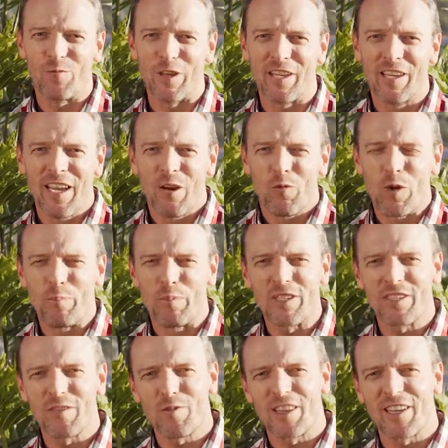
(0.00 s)
and we're
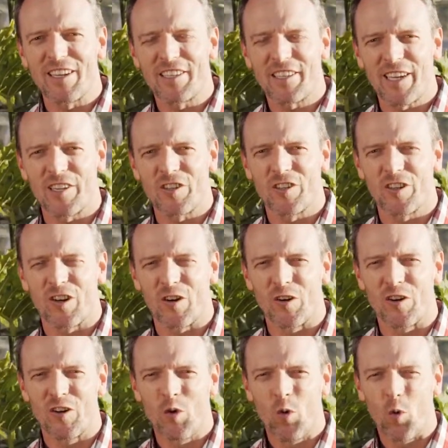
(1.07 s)
busy with a discussion
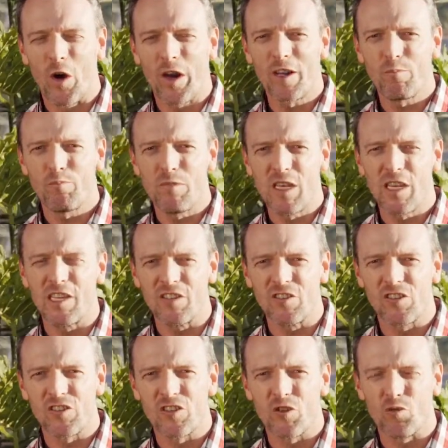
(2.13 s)
on what it
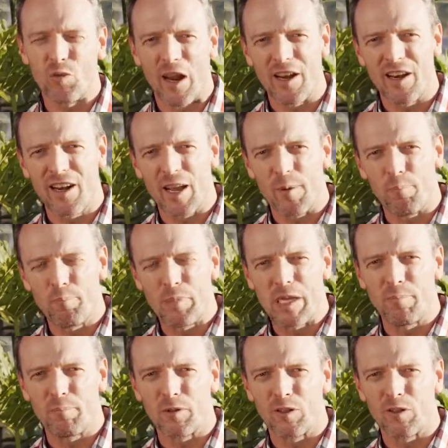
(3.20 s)
means to run a
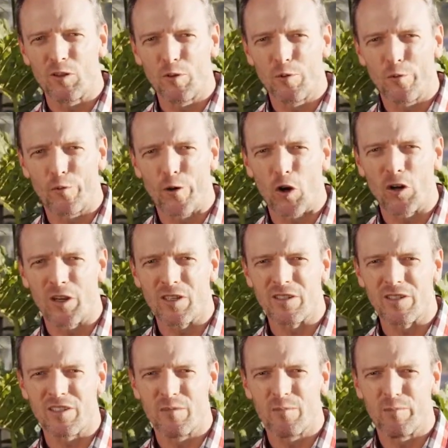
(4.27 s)

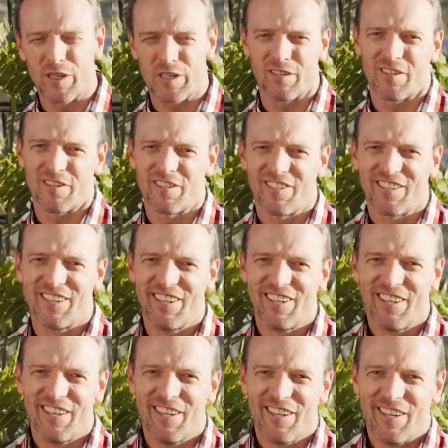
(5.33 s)
people-focused business.
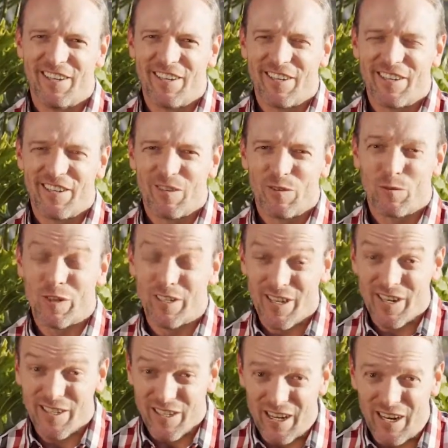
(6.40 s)
We
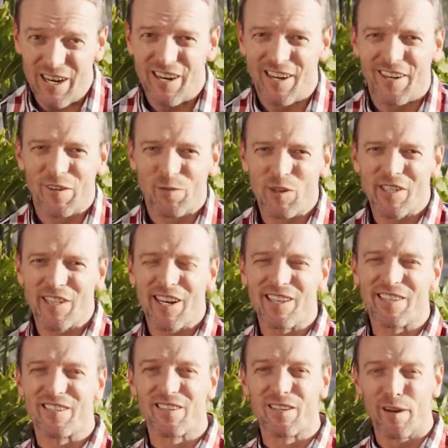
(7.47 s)
said it's hard, we said
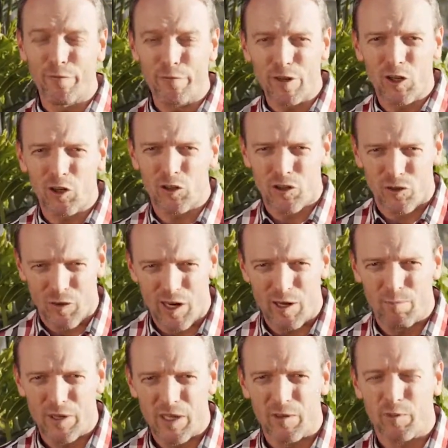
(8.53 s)
it's difficult to run
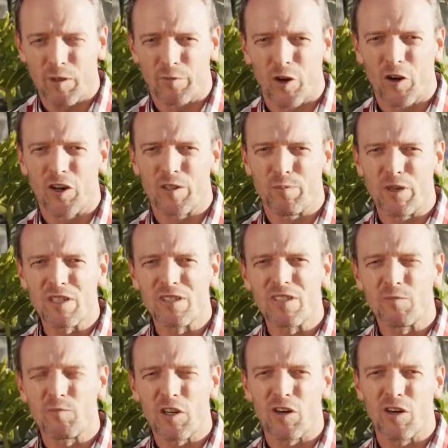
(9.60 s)
a people-focused
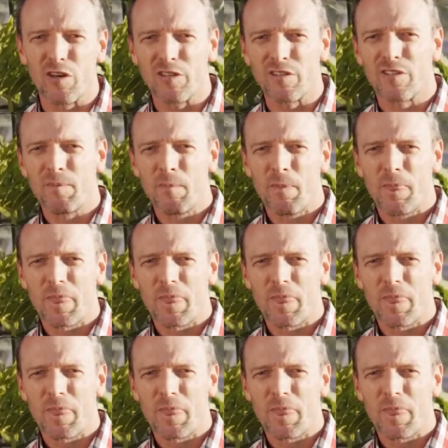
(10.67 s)
business because